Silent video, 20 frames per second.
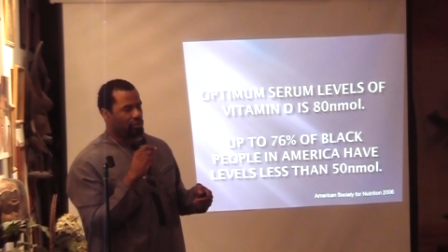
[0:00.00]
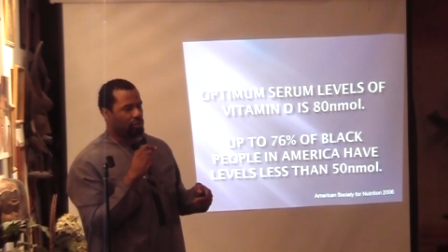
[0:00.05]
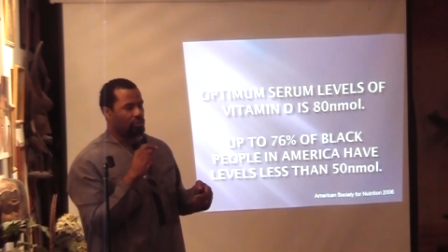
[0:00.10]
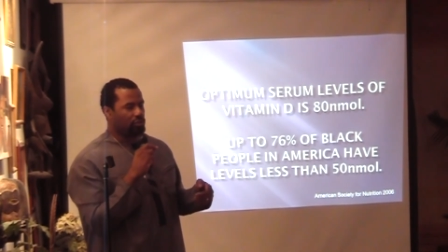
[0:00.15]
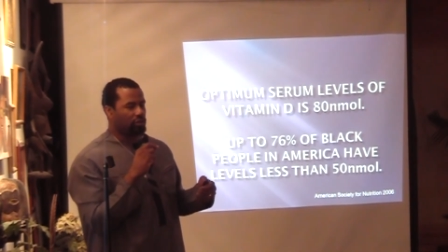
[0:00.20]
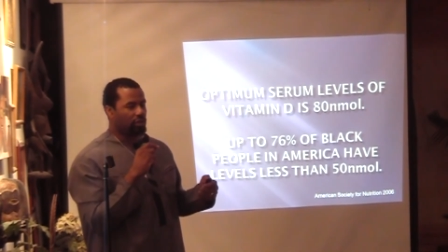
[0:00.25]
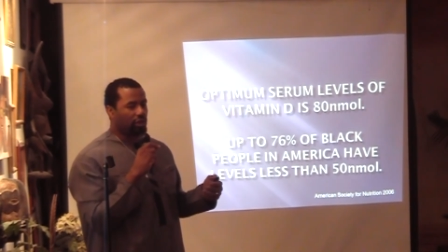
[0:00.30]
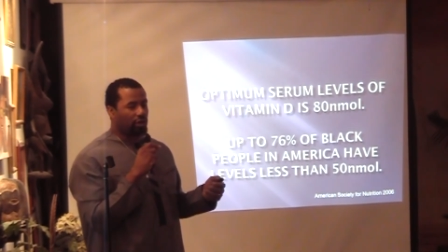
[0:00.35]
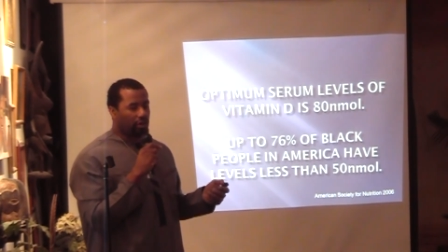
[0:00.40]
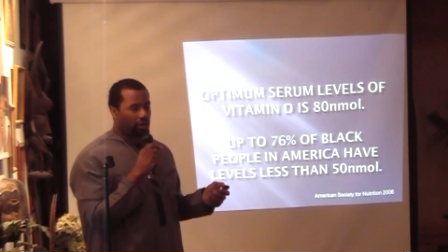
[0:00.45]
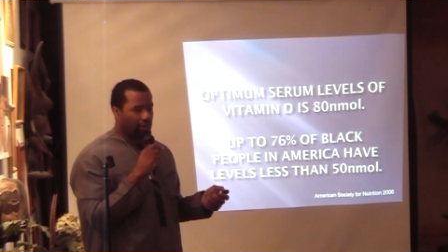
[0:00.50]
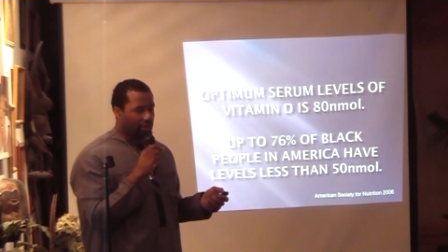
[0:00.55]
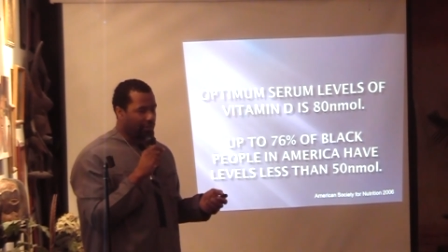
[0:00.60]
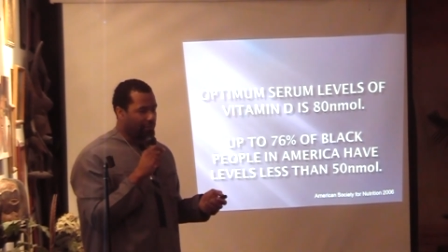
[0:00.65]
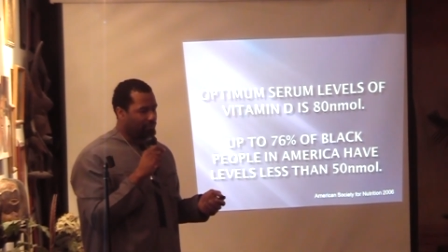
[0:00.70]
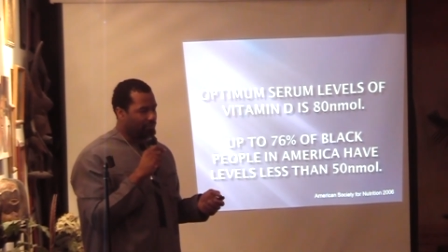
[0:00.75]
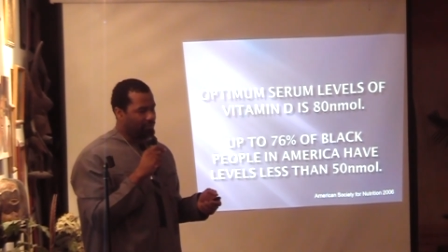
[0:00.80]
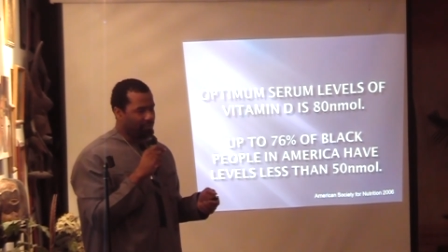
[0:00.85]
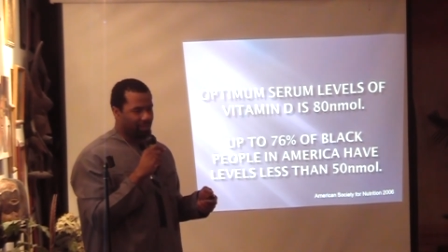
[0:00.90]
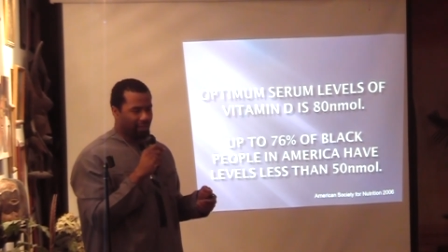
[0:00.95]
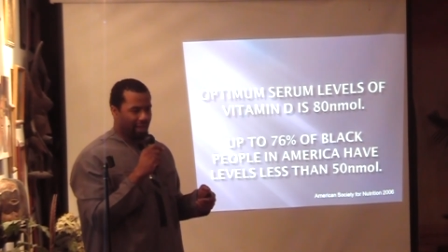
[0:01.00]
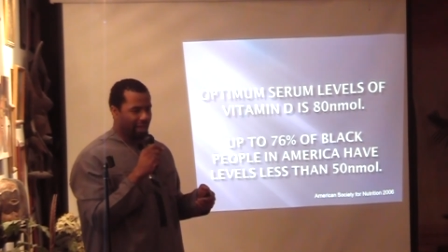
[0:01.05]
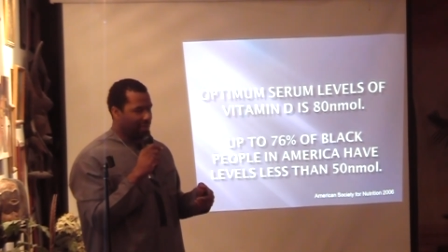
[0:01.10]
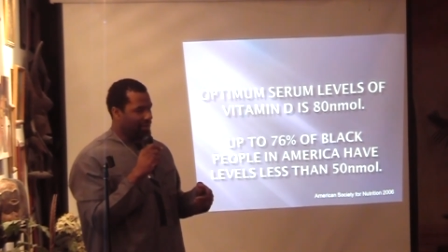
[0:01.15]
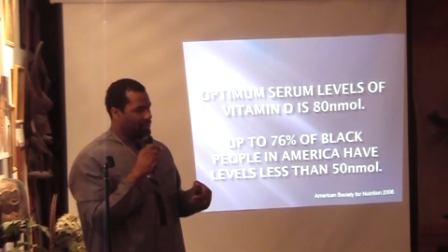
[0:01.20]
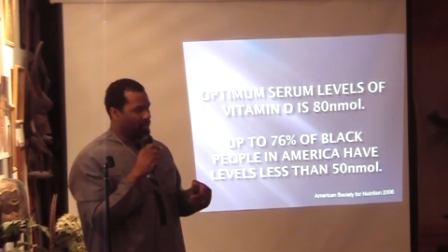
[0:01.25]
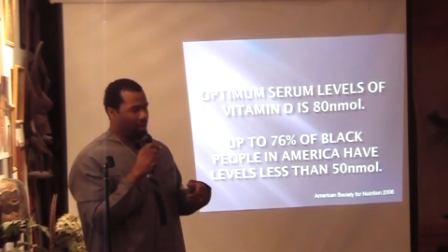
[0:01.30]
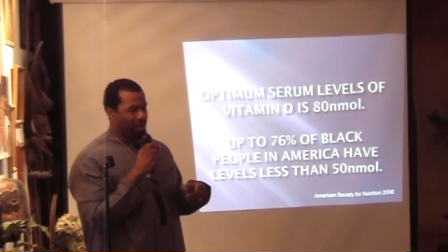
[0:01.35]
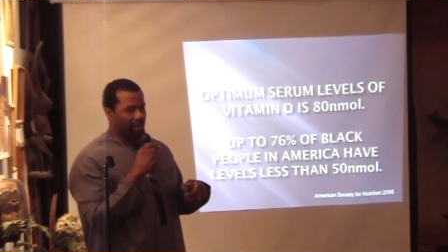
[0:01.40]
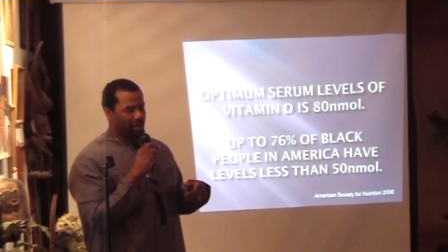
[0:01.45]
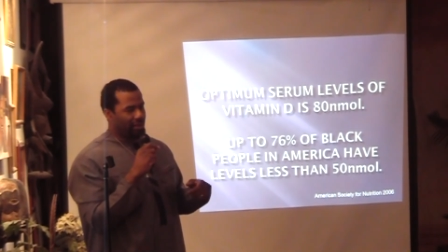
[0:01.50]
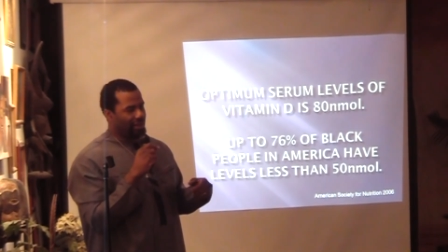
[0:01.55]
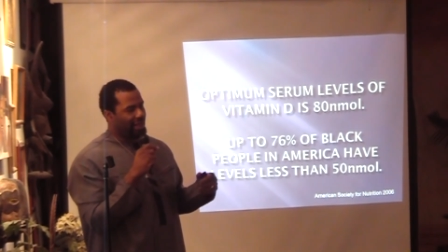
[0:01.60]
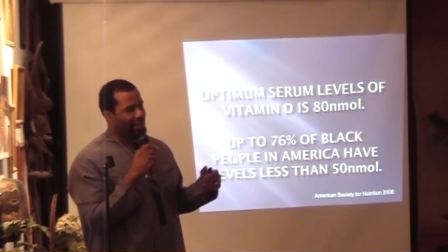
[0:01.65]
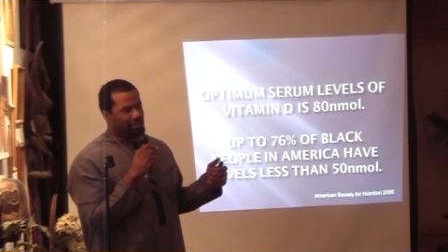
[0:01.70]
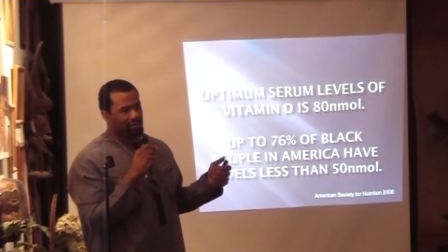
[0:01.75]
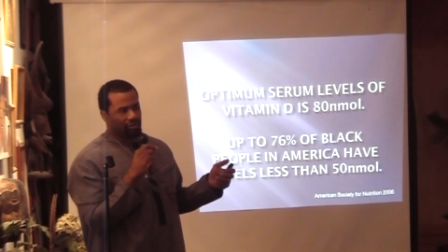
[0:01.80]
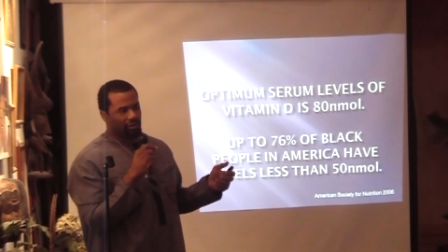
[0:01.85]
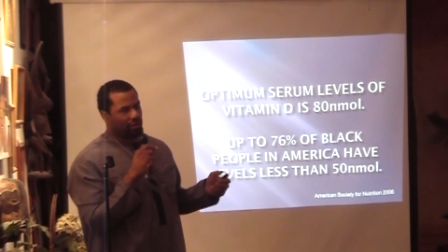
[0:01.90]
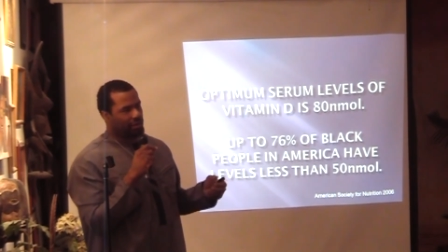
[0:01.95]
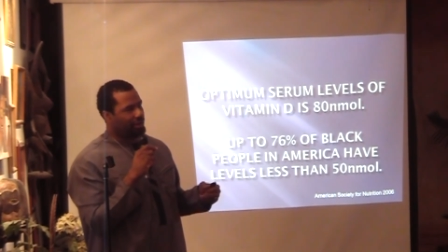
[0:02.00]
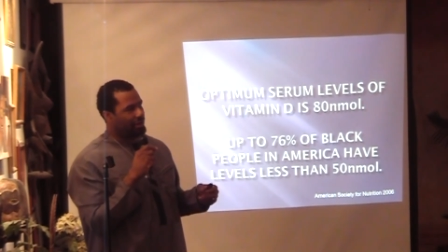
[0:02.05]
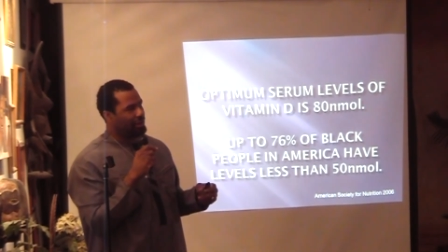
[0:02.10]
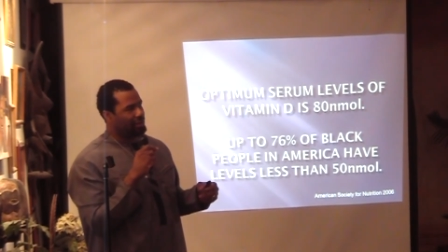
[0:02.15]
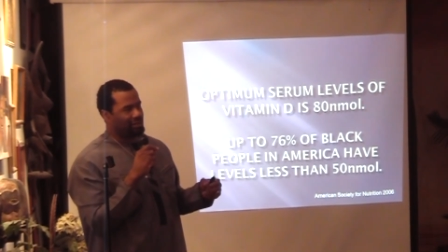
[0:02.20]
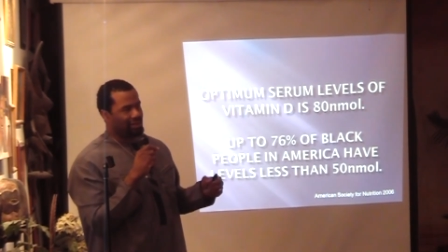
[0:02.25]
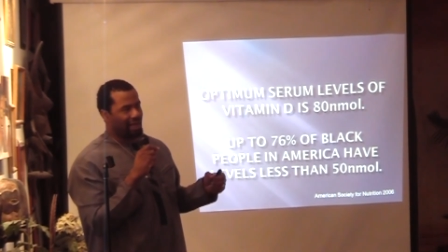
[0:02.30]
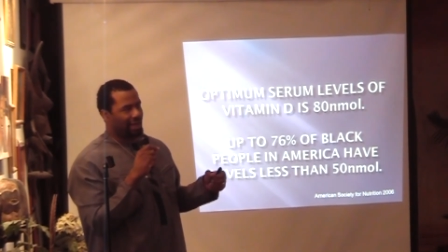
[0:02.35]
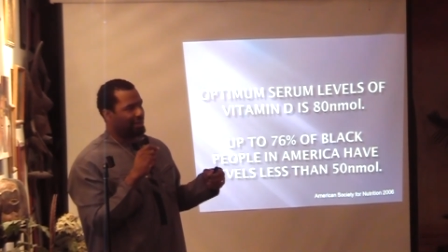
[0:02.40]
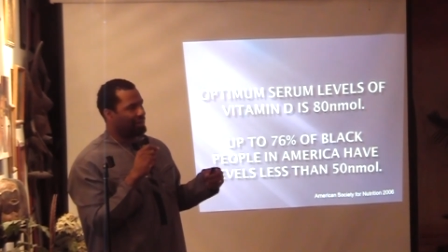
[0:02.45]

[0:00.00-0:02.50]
to thirty. And, and that's thirty